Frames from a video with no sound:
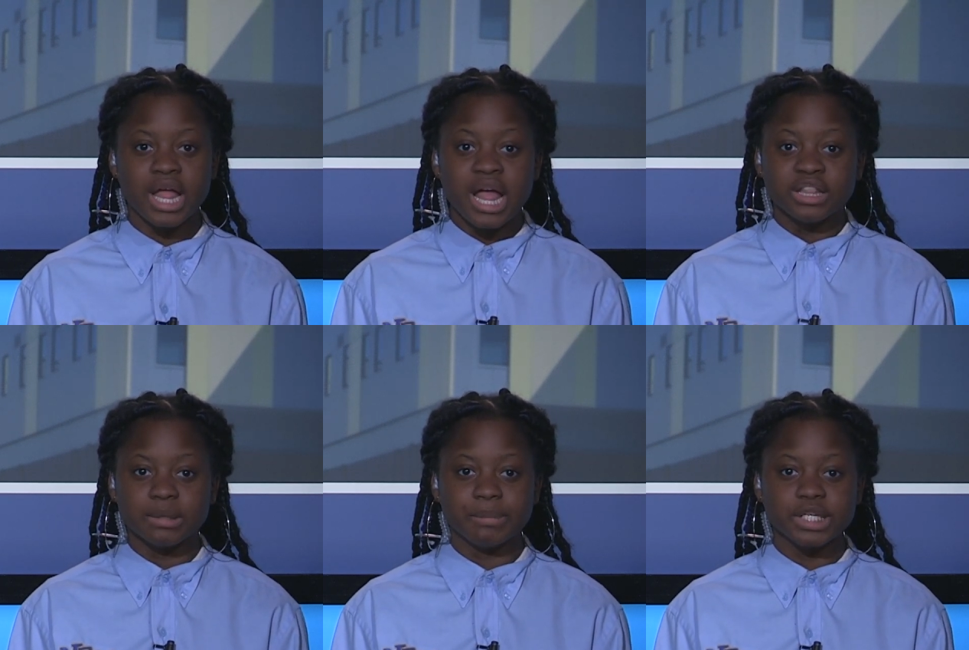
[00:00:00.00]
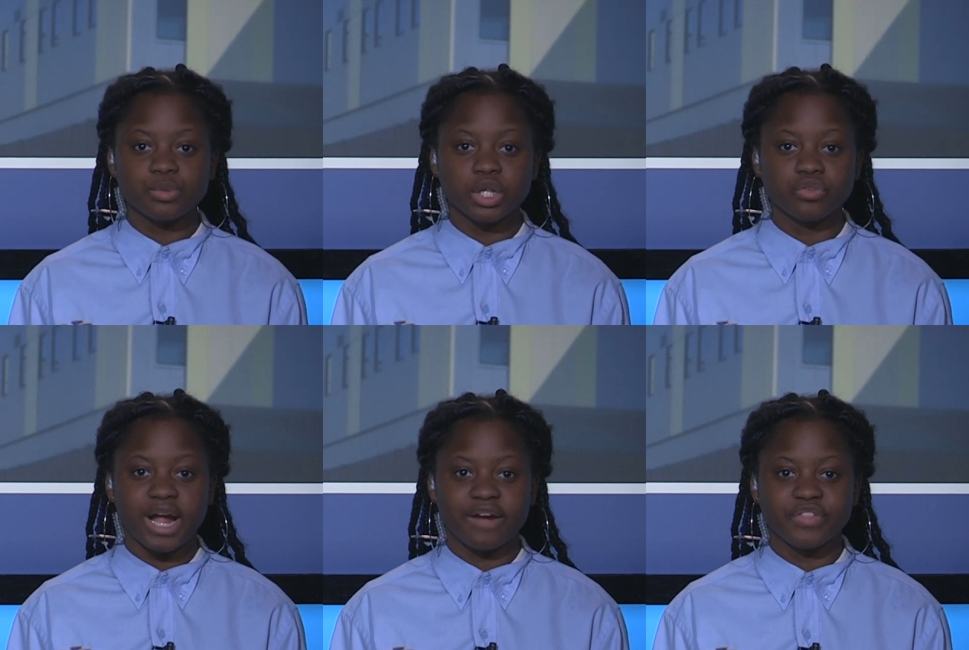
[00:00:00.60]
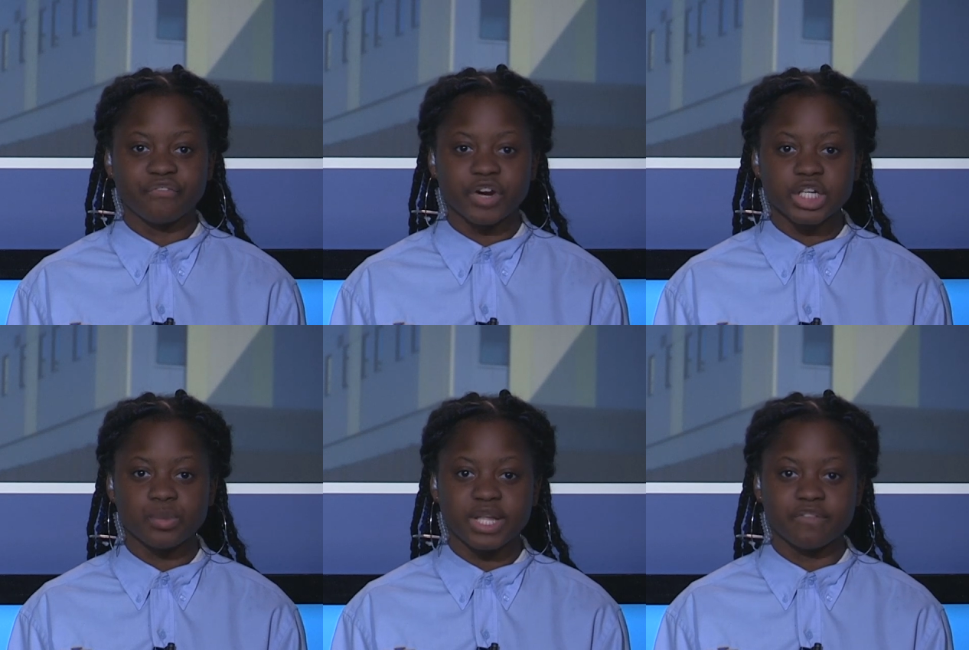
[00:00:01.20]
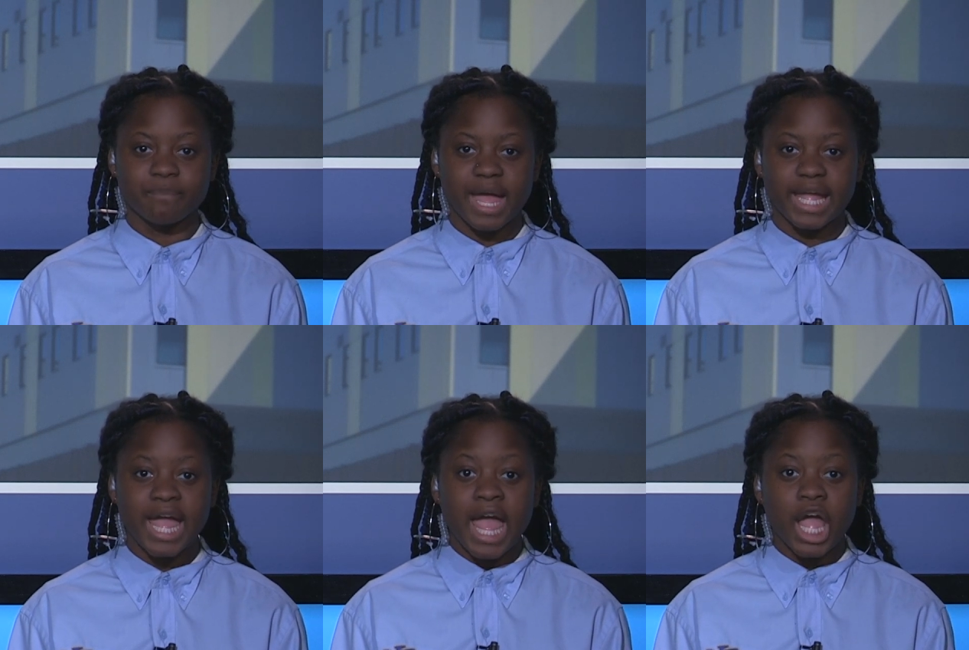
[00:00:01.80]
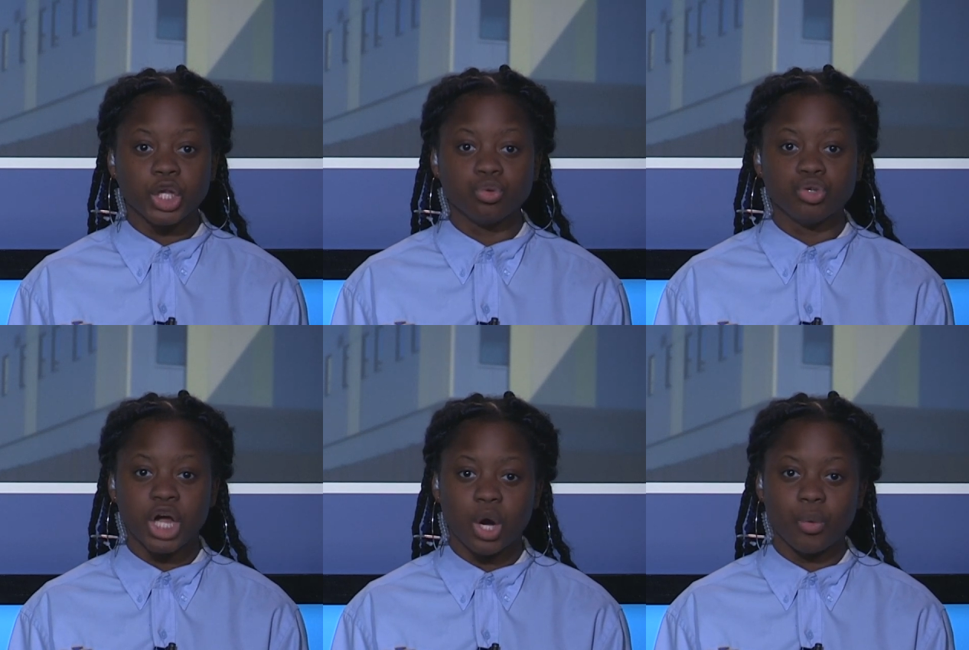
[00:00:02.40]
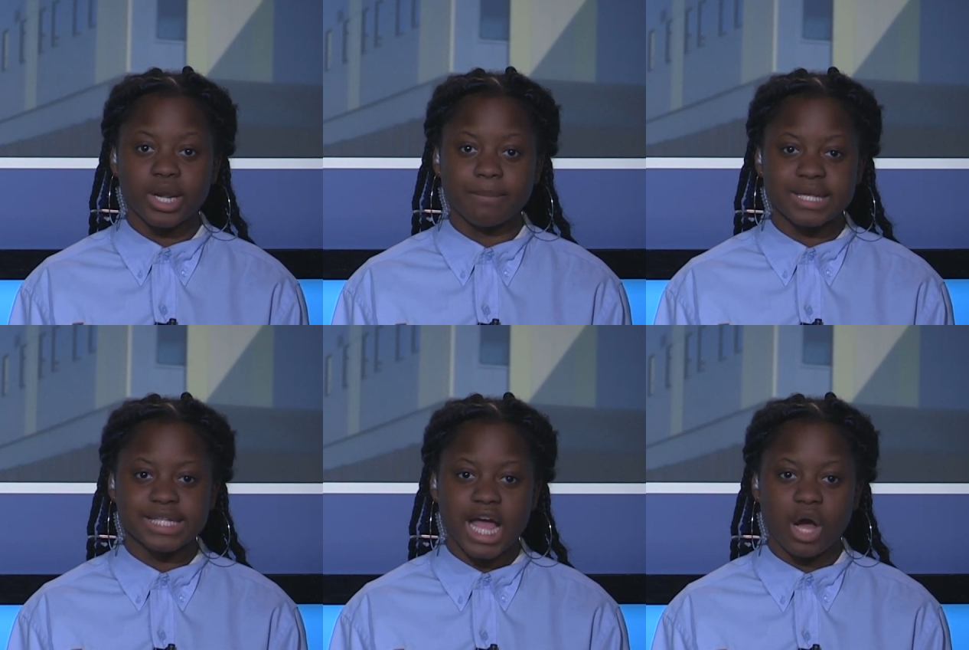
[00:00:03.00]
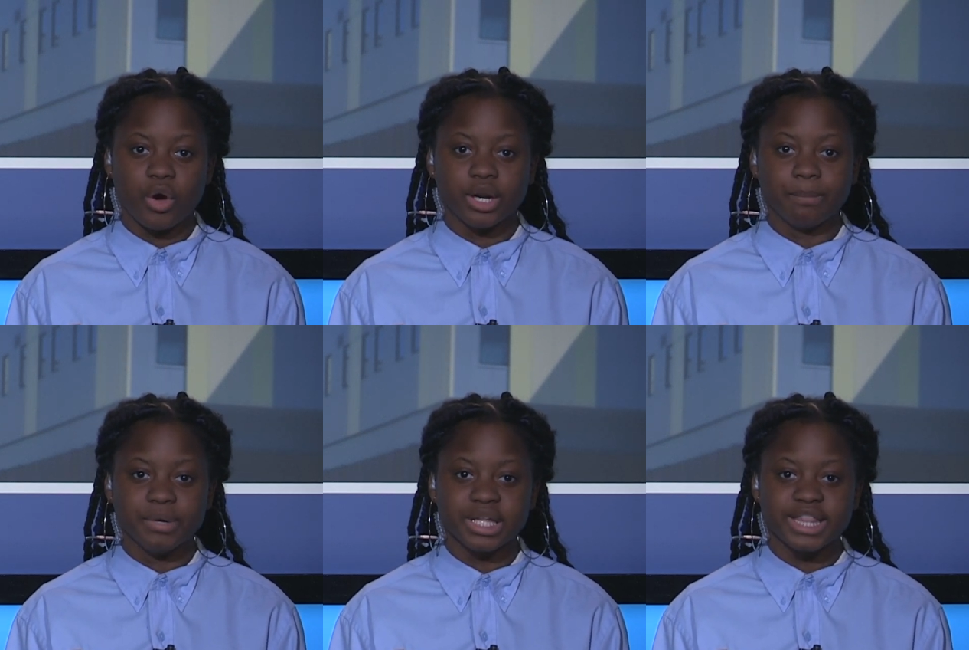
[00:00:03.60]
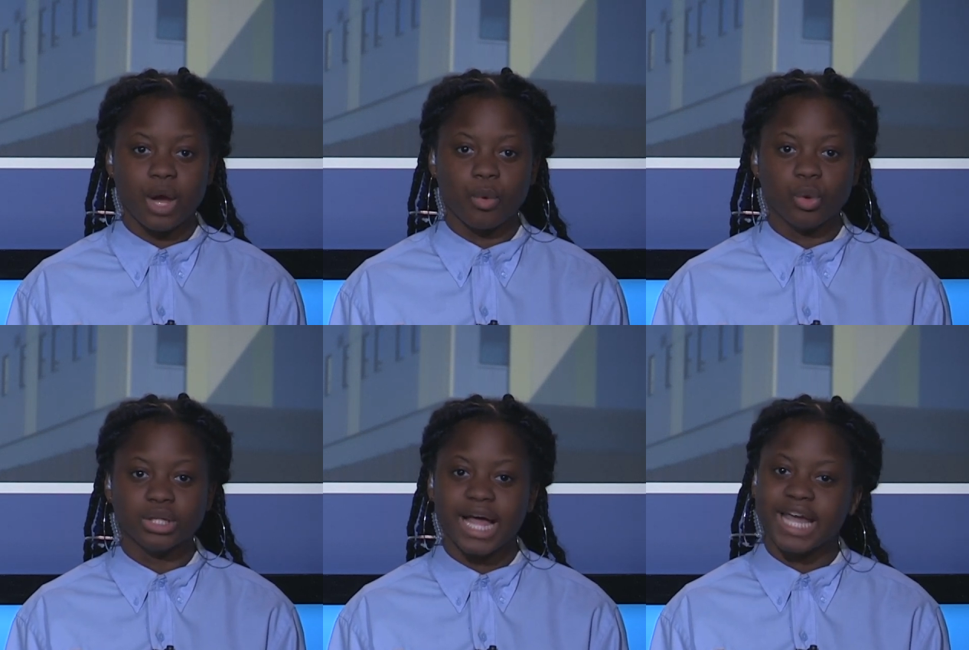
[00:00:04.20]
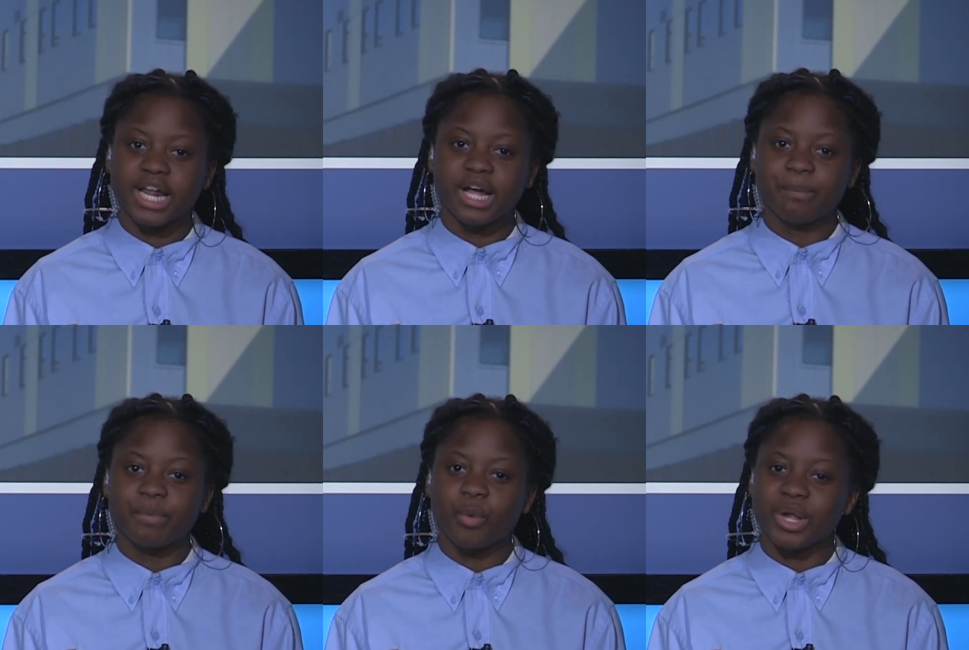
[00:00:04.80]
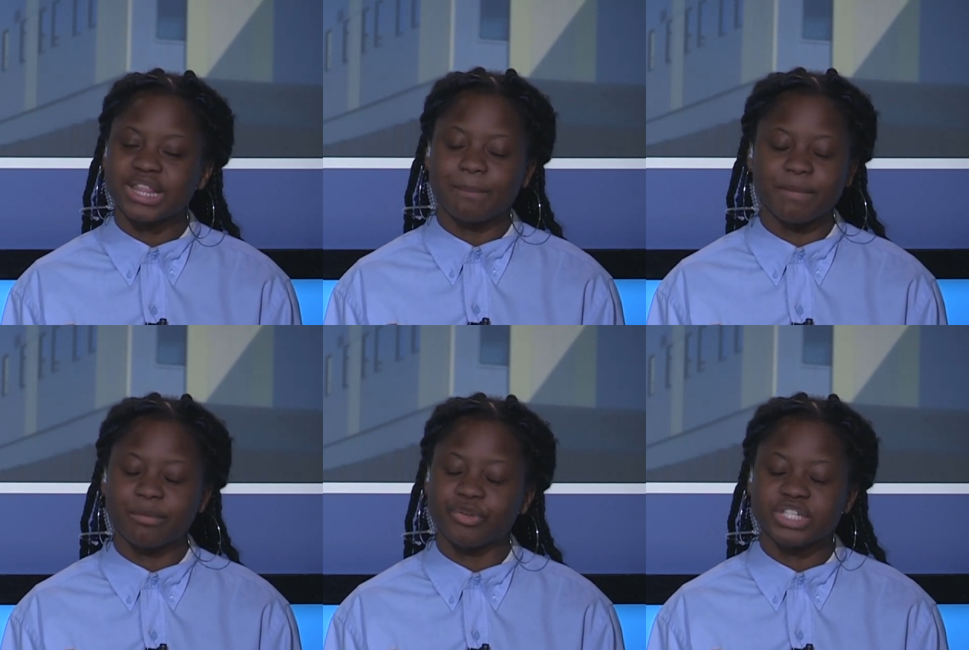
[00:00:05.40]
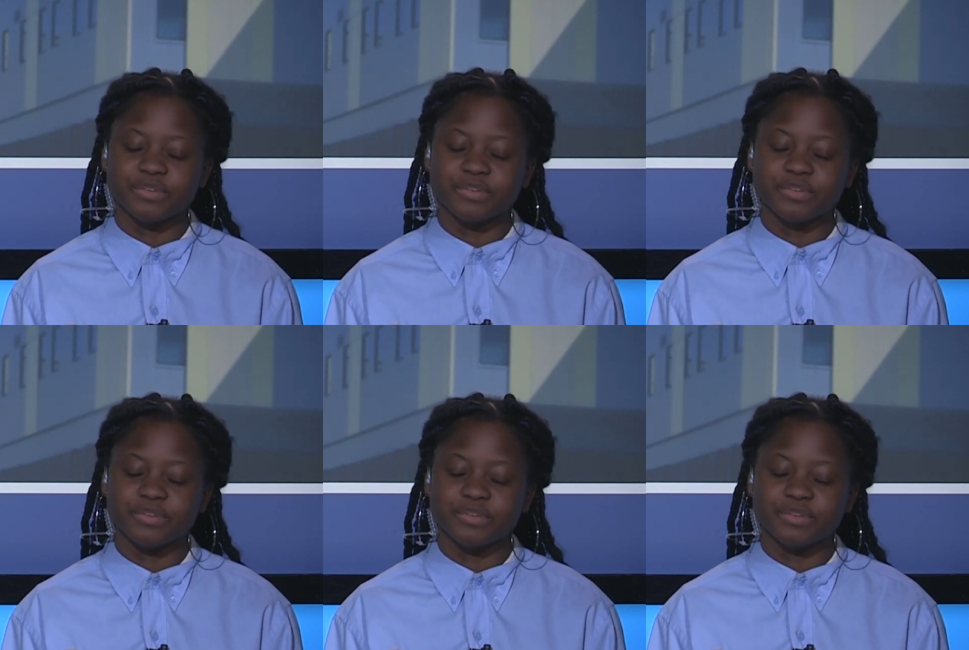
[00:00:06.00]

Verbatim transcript: The books will arrive the first week of May, and you don't want to miss out on a book that will light up with memories from